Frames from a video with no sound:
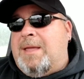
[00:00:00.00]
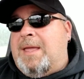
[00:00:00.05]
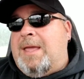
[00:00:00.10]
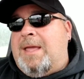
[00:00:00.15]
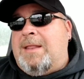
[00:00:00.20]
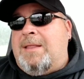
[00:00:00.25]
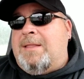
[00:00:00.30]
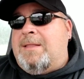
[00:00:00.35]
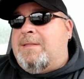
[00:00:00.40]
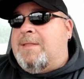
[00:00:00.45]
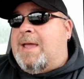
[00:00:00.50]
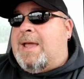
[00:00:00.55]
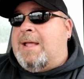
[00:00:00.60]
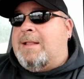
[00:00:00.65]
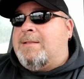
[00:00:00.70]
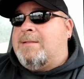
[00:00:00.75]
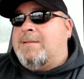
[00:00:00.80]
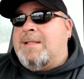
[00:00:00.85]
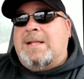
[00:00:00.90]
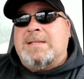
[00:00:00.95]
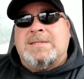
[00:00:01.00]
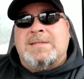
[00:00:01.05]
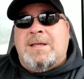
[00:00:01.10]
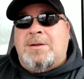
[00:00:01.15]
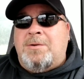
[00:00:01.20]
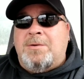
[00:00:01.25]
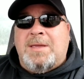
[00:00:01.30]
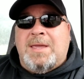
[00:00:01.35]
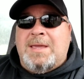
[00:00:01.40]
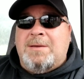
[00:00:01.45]
And that's not
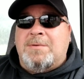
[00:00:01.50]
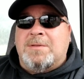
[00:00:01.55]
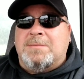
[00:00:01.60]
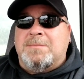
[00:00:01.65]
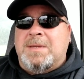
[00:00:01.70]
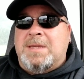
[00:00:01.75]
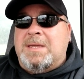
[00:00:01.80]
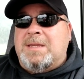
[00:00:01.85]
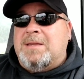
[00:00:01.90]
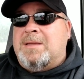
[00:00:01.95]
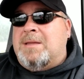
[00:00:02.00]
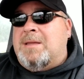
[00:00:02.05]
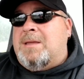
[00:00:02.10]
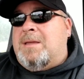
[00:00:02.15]
okay with me.